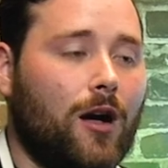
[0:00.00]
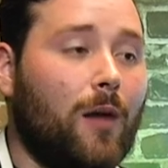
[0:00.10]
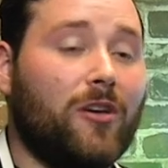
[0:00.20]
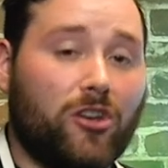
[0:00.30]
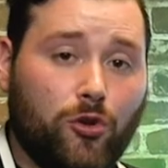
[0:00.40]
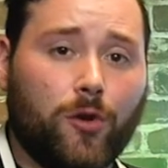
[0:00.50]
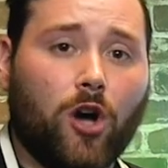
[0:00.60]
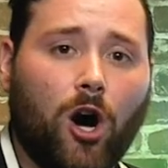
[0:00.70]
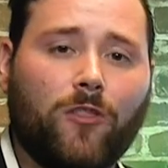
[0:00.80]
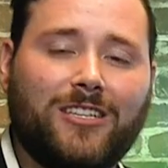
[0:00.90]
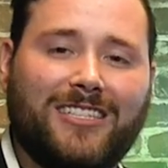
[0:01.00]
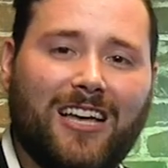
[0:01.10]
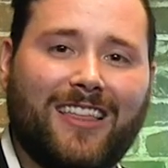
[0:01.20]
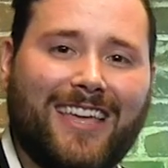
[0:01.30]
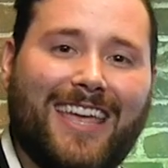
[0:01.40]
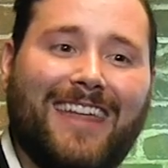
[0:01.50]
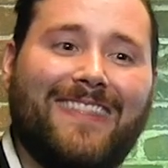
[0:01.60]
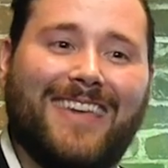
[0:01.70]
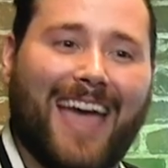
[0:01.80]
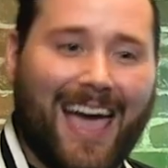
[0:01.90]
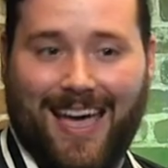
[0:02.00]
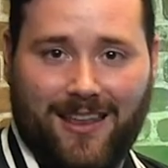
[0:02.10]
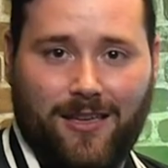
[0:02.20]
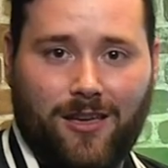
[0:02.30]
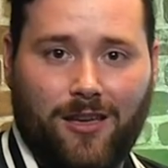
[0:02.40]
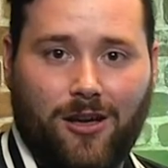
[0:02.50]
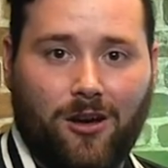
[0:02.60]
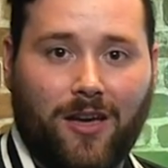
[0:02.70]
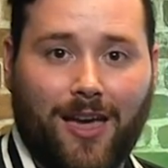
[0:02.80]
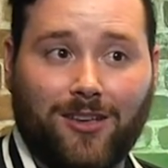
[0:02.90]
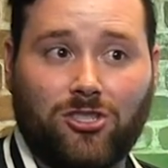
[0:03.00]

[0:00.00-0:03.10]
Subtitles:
But you're doing all the selling in the ad, okay?